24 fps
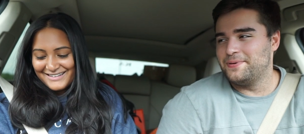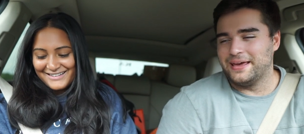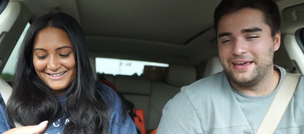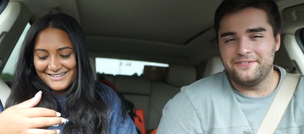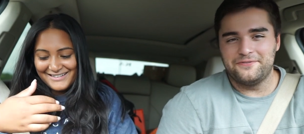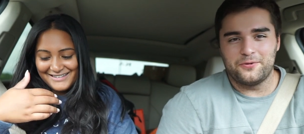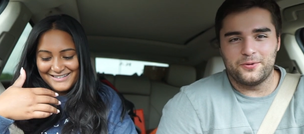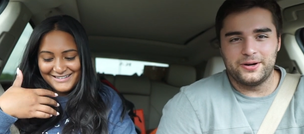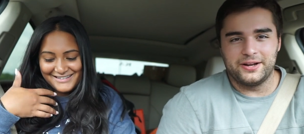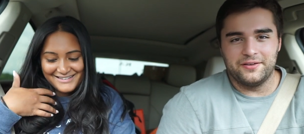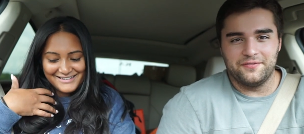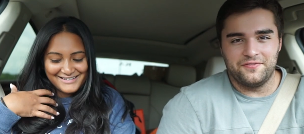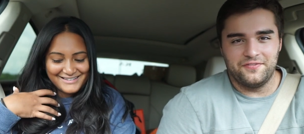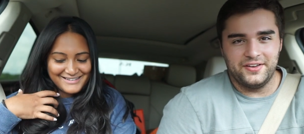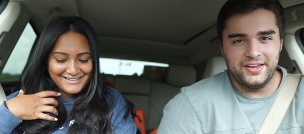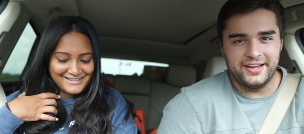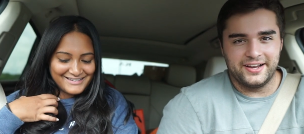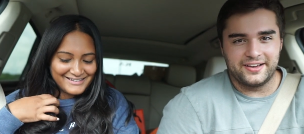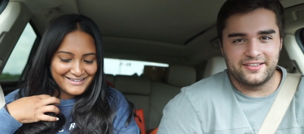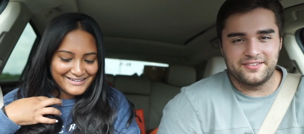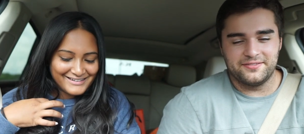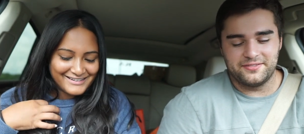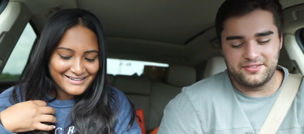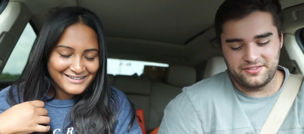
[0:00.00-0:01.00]
Speaker 1: pay for it to get
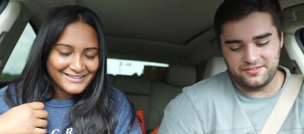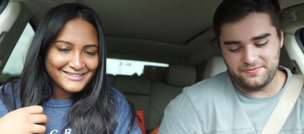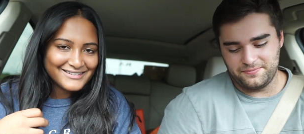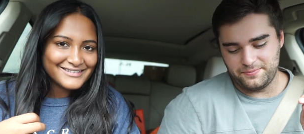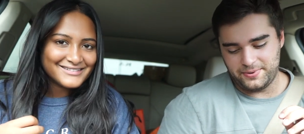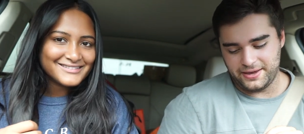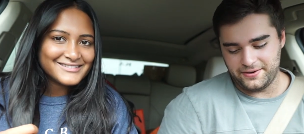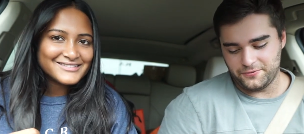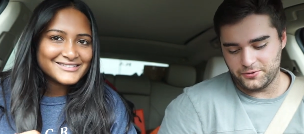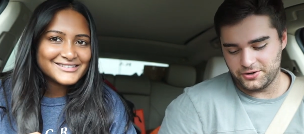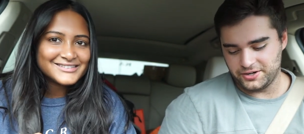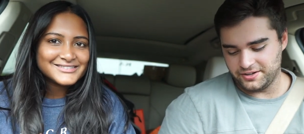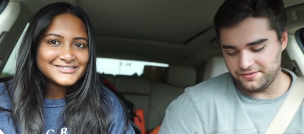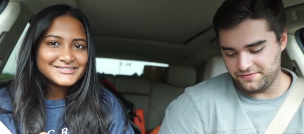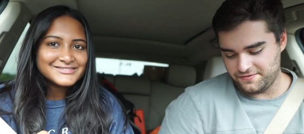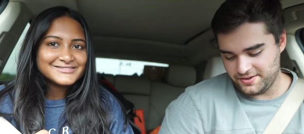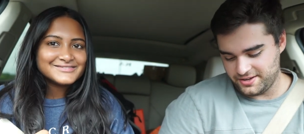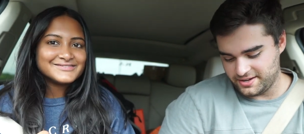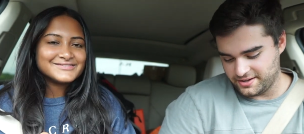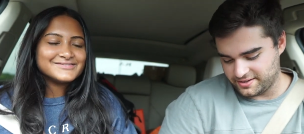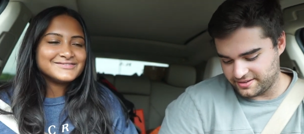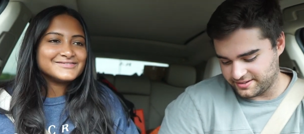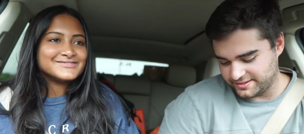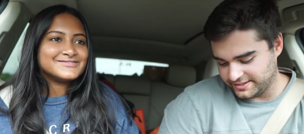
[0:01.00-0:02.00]
fixed, let's pay for it to get
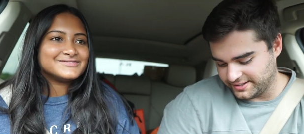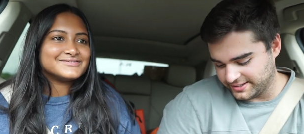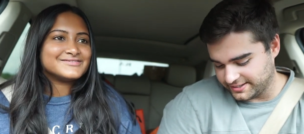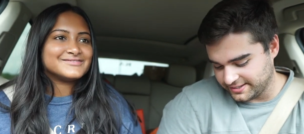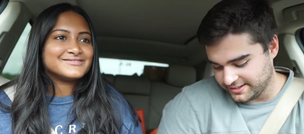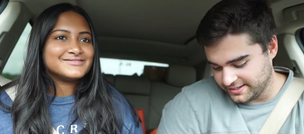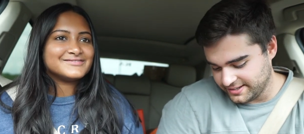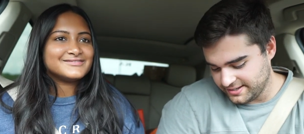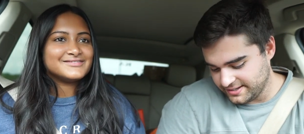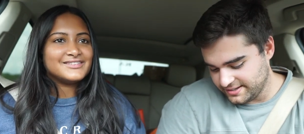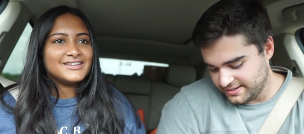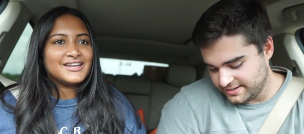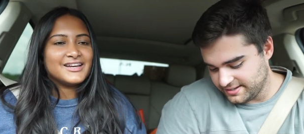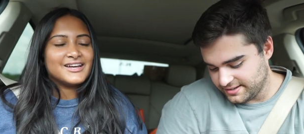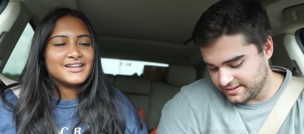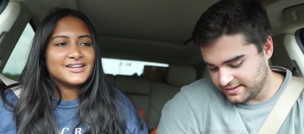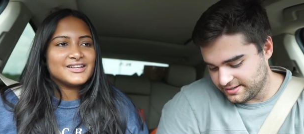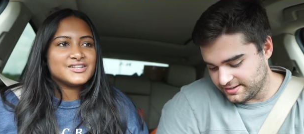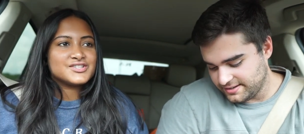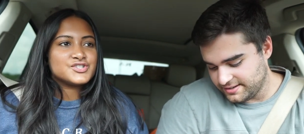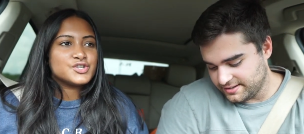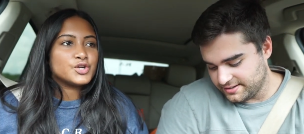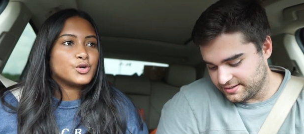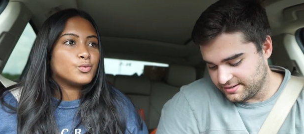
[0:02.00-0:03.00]
fixed. Like.
Speaker 2: Yeah,
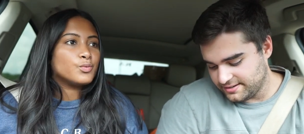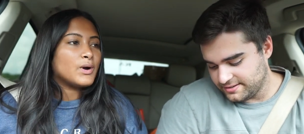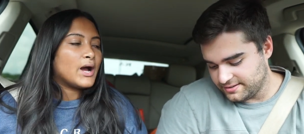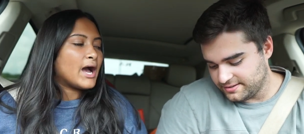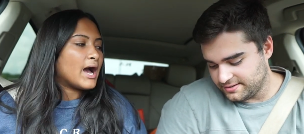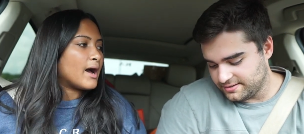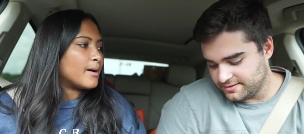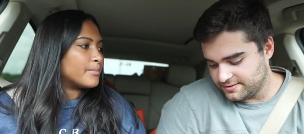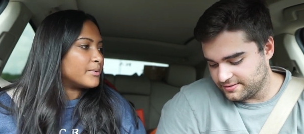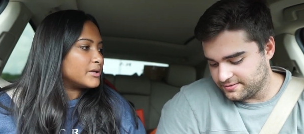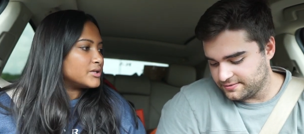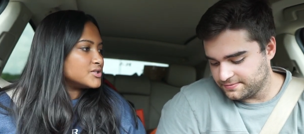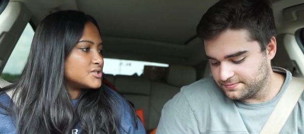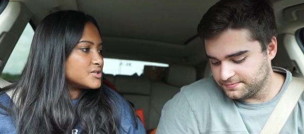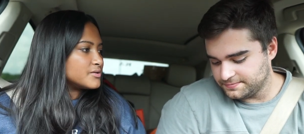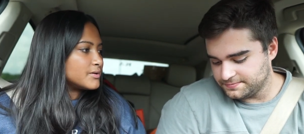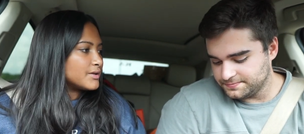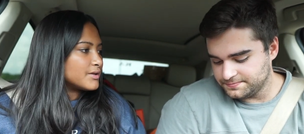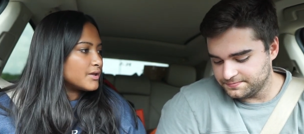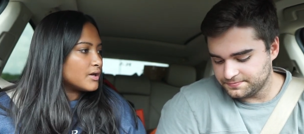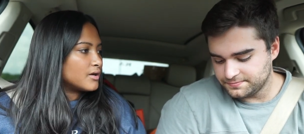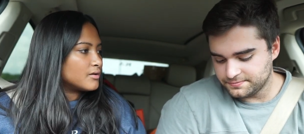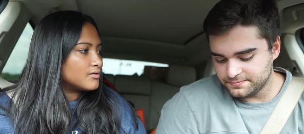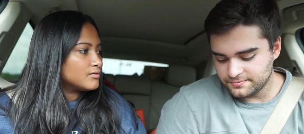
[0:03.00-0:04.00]
that's true. What happened to
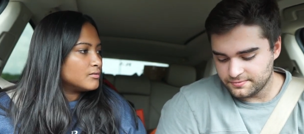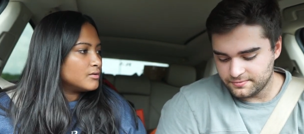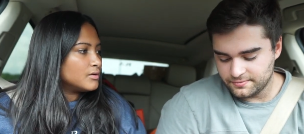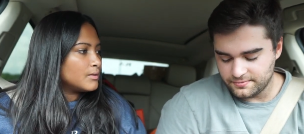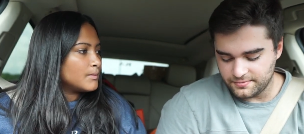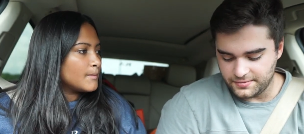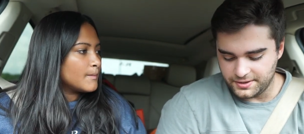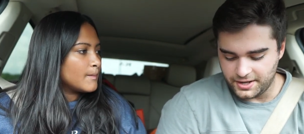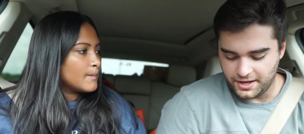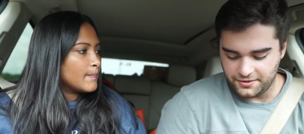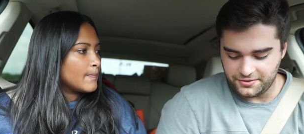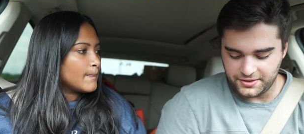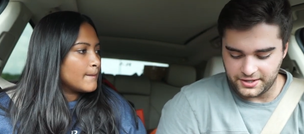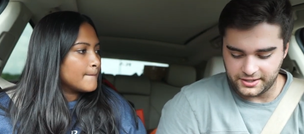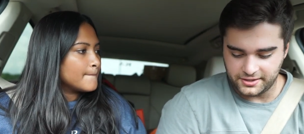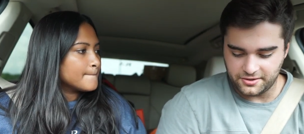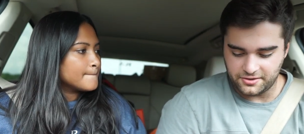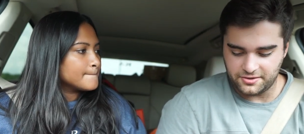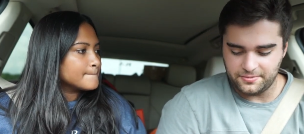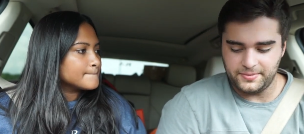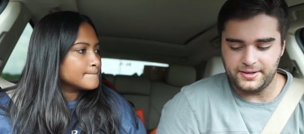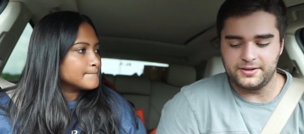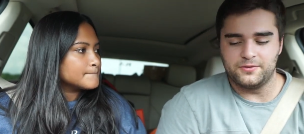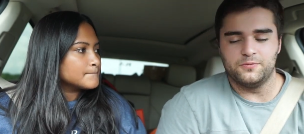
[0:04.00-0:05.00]
it though?
Speaker 1: Nothing. There's
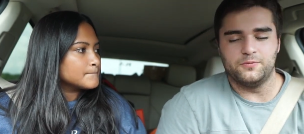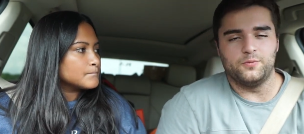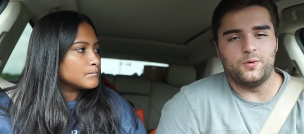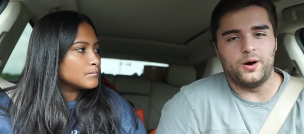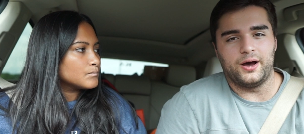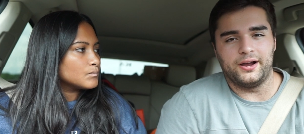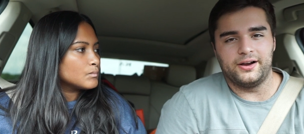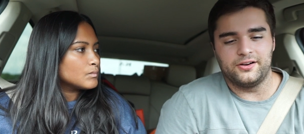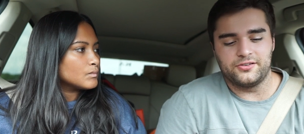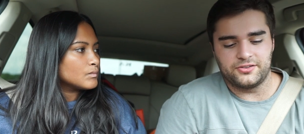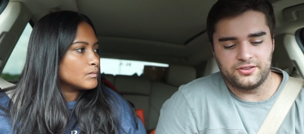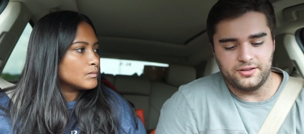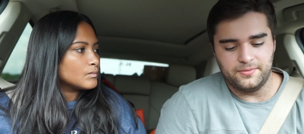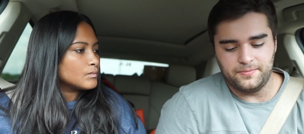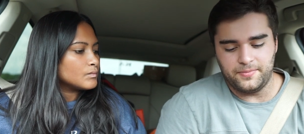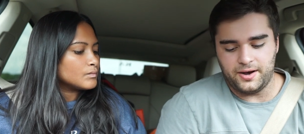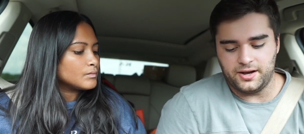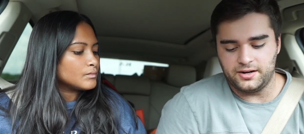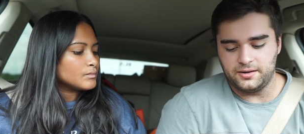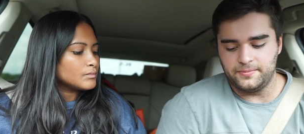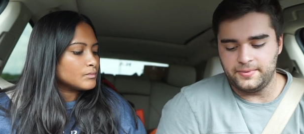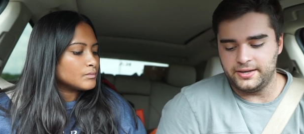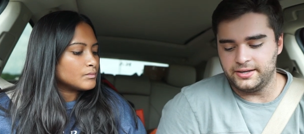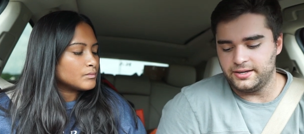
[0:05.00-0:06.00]
some like wires on the
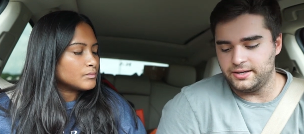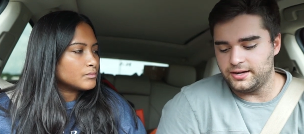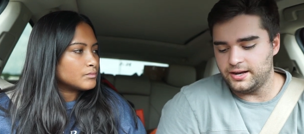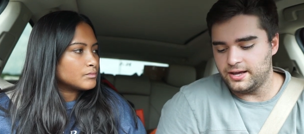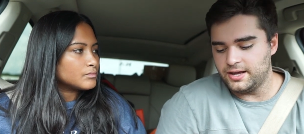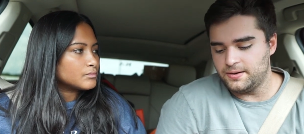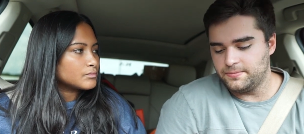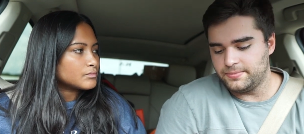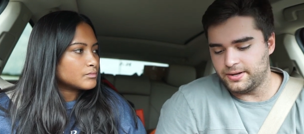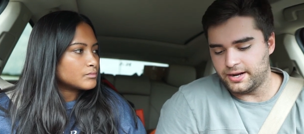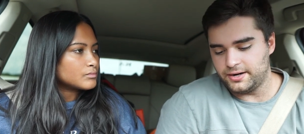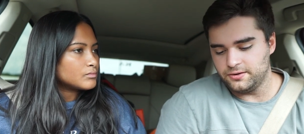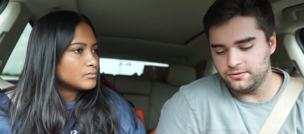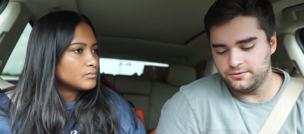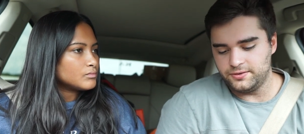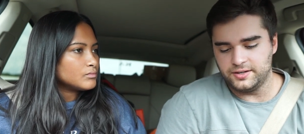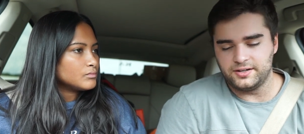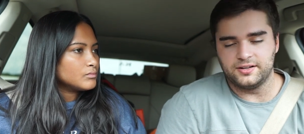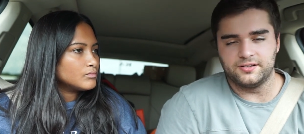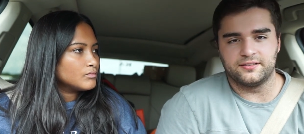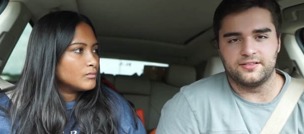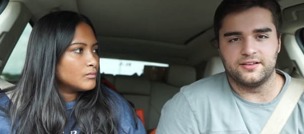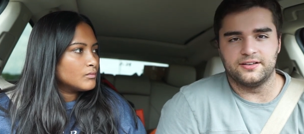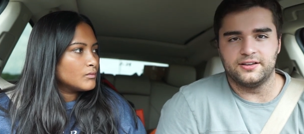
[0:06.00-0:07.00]
bottom hanging out, but I don't
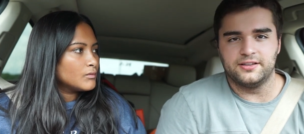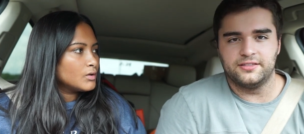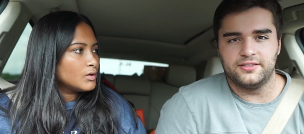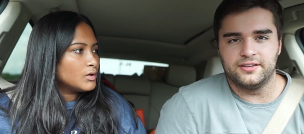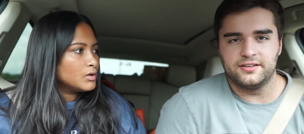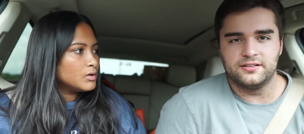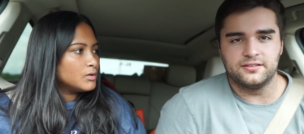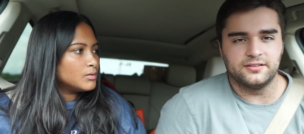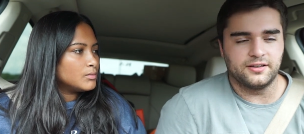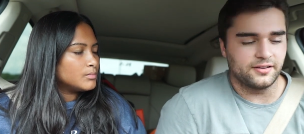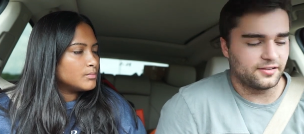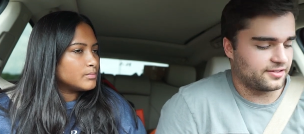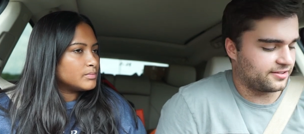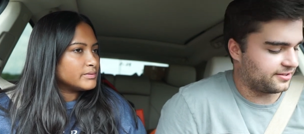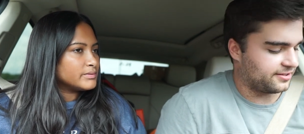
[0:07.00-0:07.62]
think it's anything like